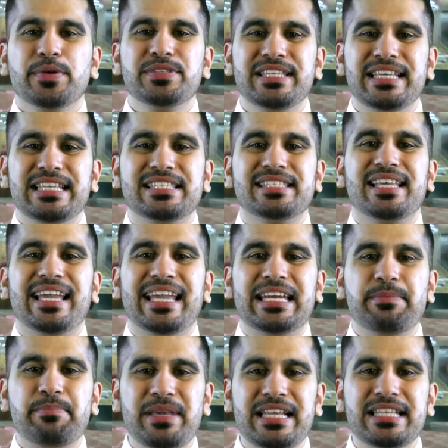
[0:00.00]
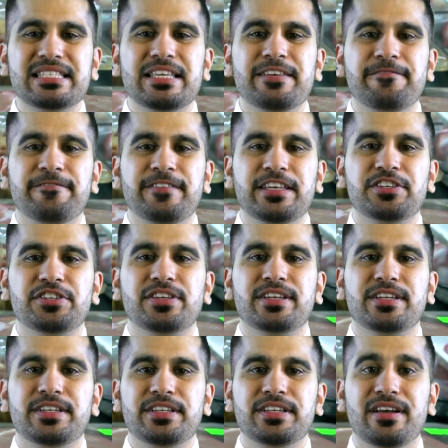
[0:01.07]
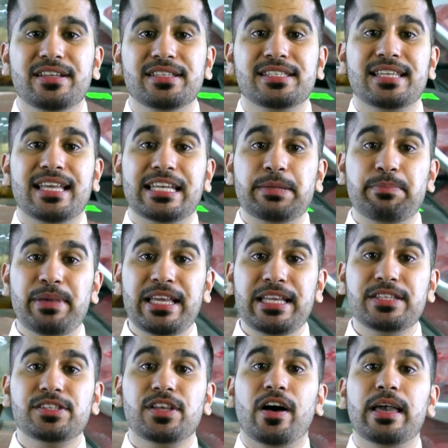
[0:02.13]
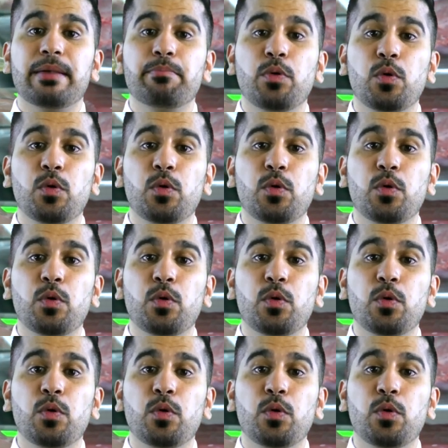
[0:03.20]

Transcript: Proteins in meat, fish, nuts, and beans are